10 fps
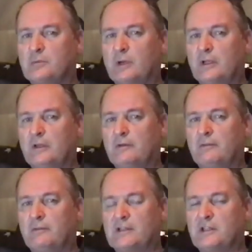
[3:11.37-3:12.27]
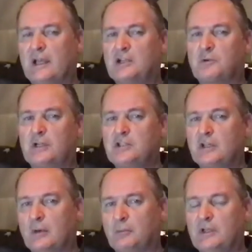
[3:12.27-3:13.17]
When you invest in exploration
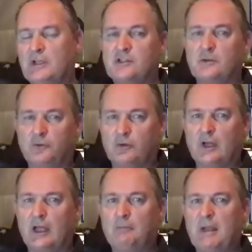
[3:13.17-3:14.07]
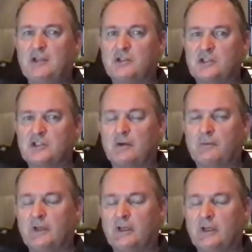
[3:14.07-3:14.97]
companies doing a major discovery.